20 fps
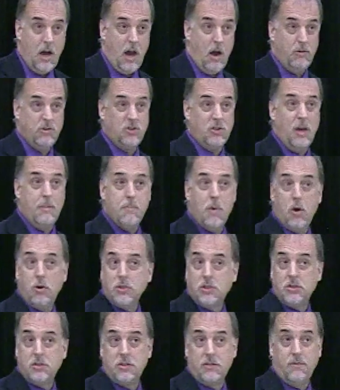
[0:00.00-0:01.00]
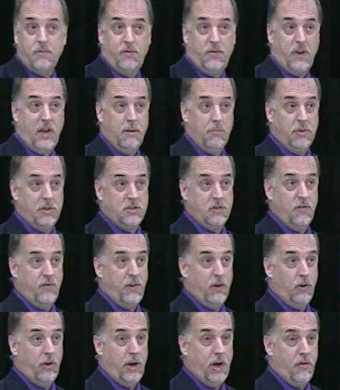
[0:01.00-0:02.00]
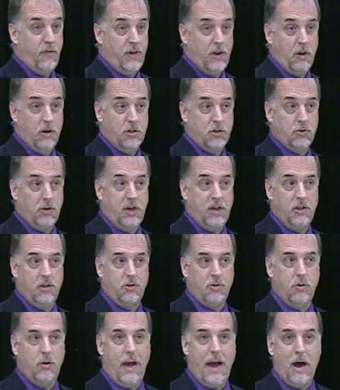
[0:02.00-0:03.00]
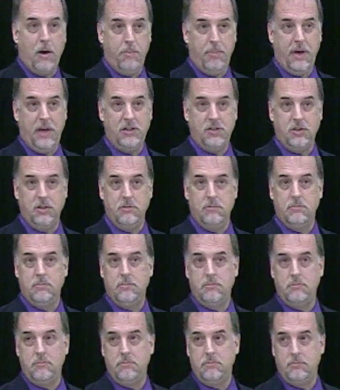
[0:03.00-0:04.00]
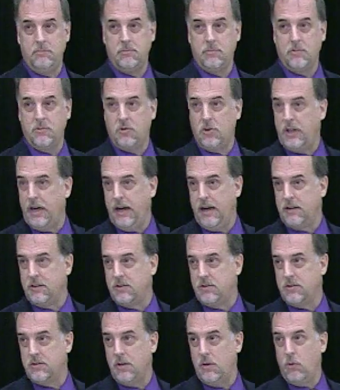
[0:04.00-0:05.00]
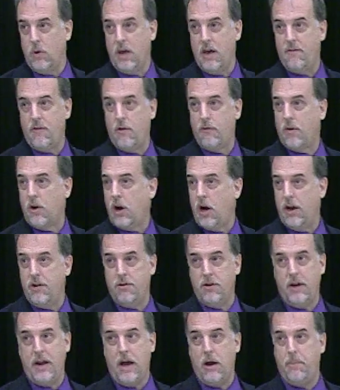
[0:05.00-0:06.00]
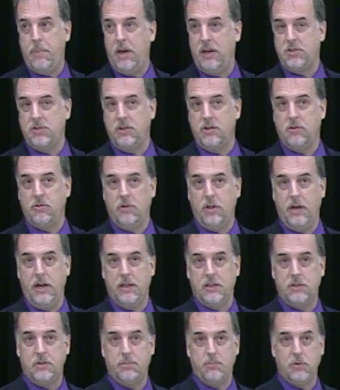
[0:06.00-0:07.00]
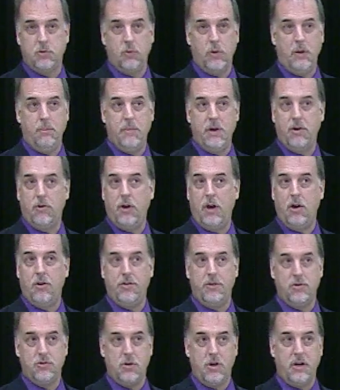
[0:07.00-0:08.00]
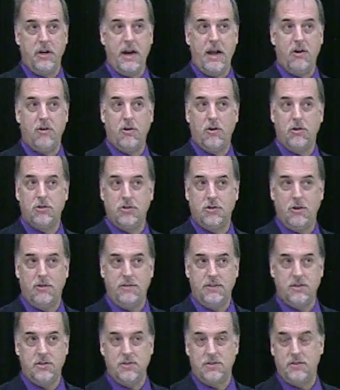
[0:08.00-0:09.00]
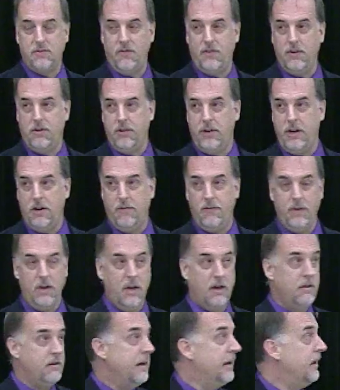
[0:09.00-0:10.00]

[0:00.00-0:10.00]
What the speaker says: I would say most families in Philadelphia are treated through outpatient clinics. We have over 100 outpatient clinics between mental health and drug and alcohol services in Philadelphia.